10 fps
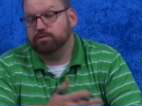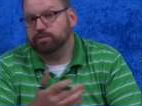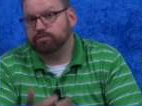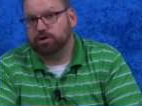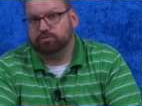
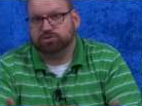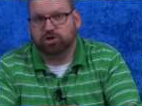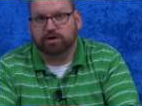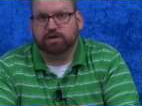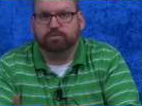remember I was
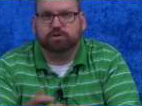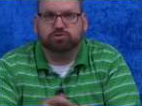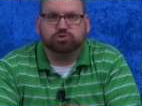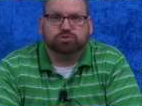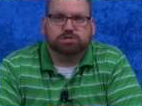talking
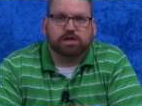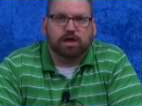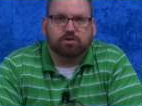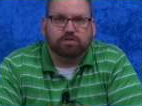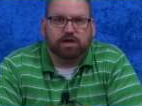about dukes and
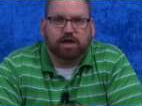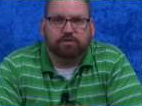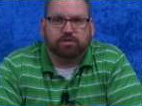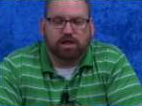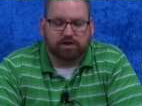how they
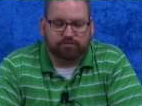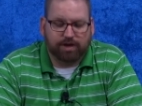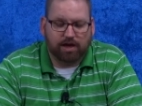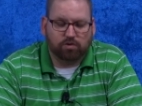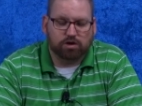have a lot of
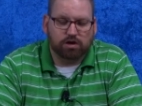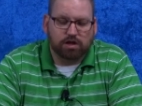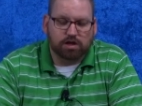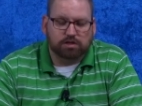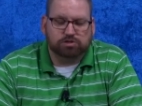power,
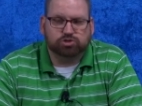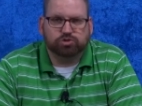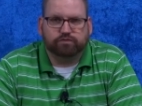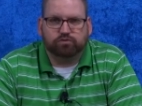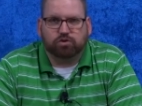the
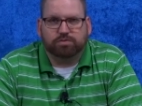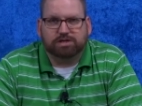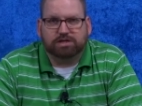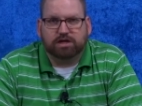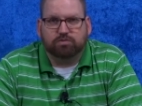Duke of
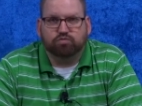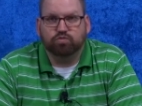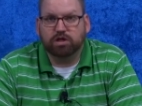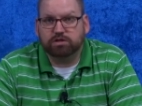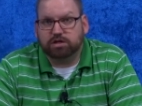Normandy
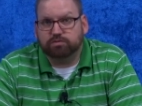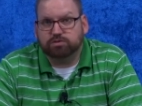named William